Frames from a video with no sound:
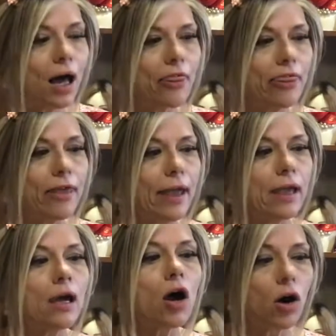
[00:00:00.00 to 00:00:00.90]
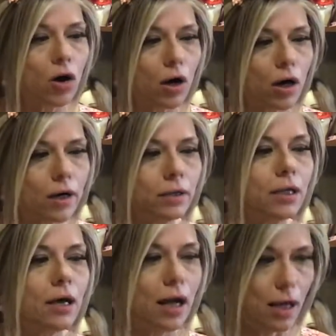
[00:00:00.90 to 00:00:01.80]
They are
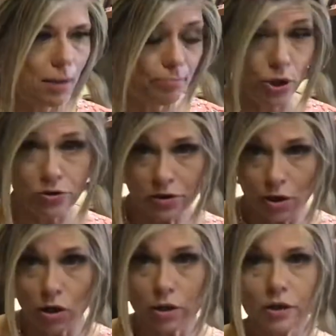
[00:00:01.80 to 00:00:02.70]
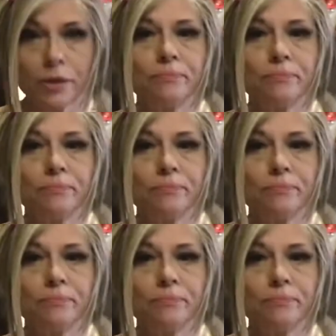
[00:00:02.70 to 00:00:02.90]
both longer.